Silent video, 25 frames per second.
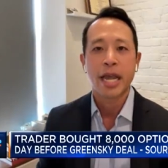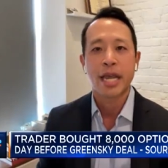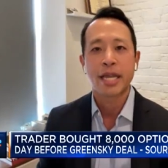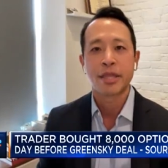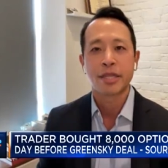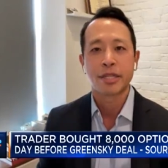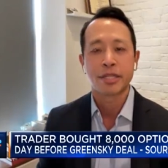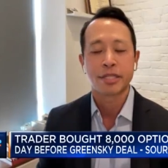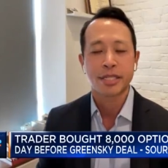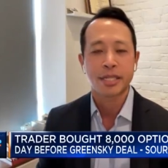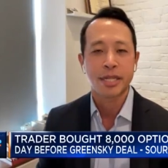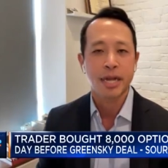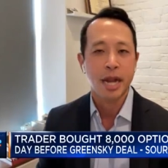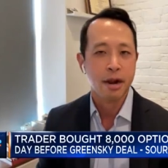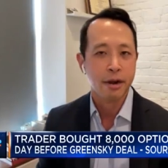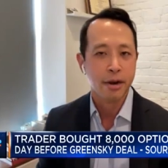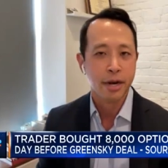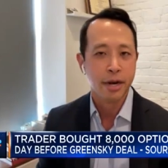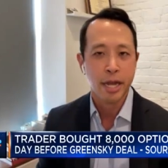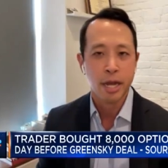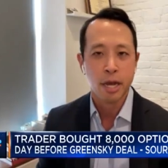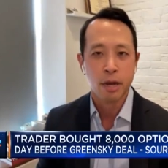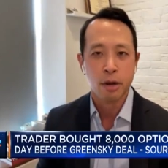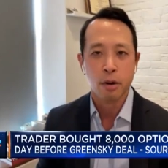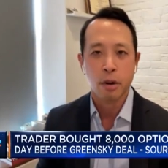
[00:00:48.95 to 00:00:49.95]
in the
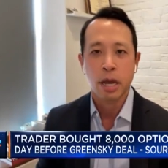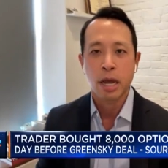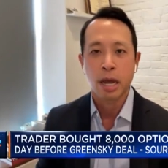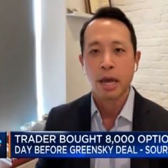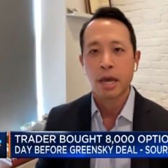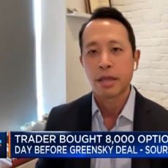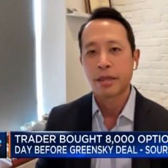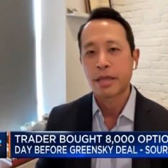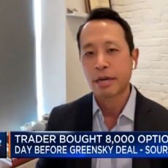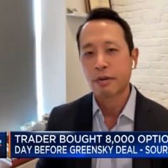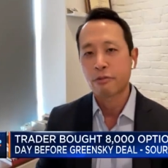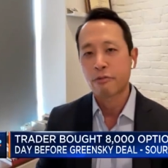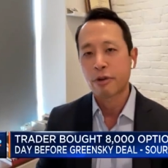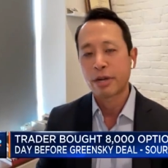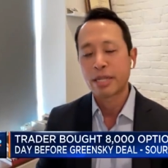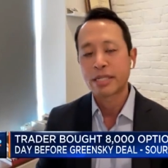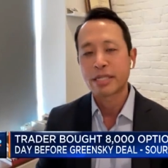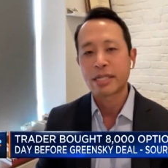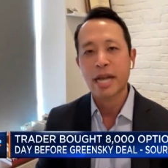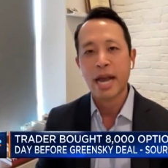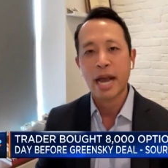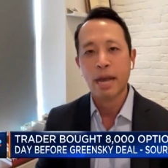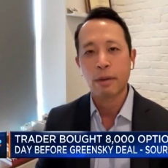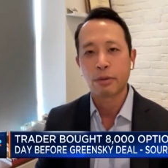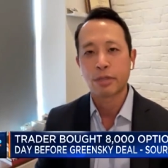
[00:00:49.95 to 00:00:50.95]
scenario that
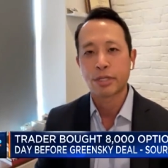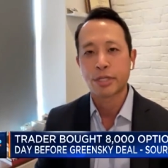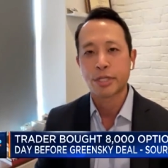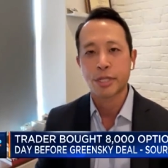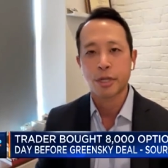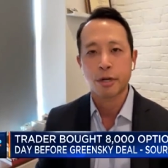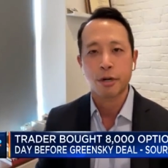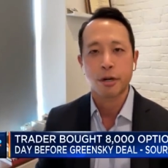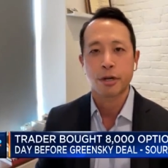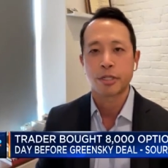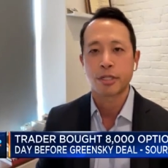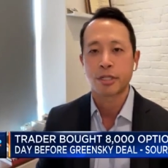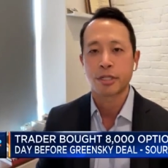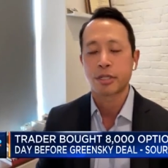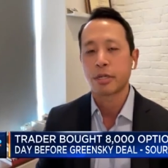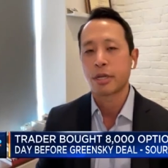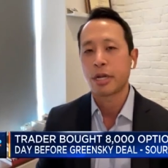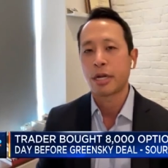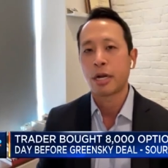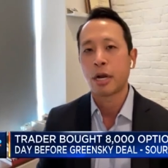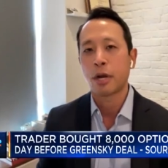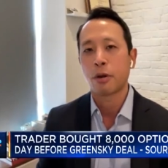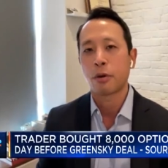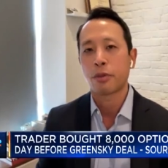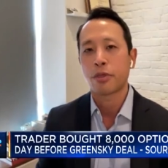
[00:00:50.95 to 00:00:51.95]
GreenSky would
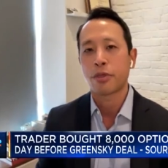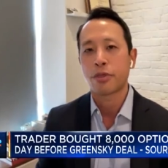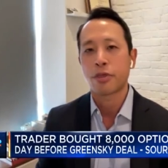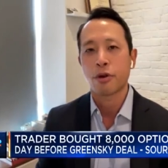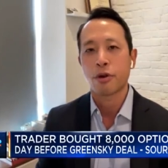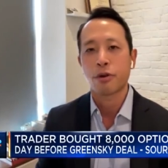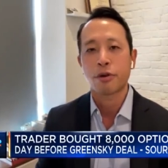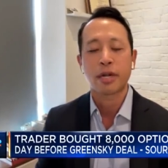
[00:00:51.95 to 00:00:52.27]
surge, you know,